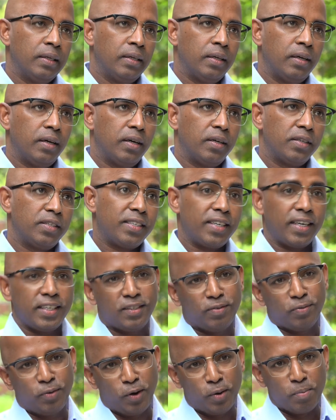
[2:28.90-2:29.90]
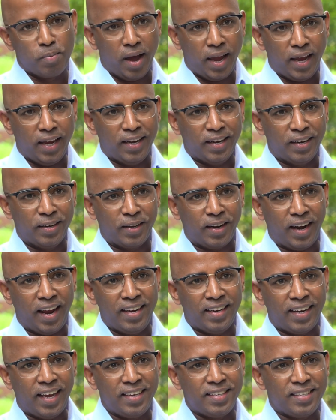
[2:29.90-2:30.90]
Uh, stressful mind,
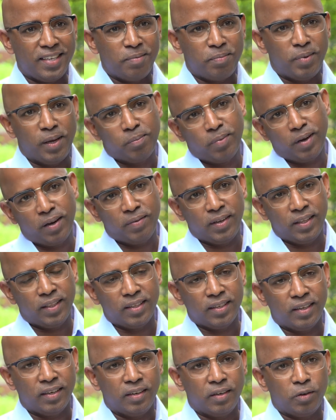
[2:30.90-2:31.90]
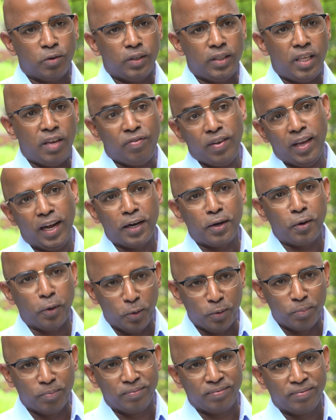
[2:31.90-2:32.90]
right? I see people with, uh, they feel at
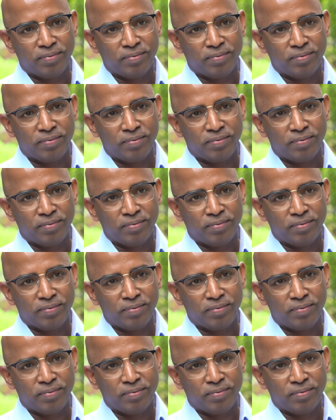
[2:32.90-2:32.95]
home,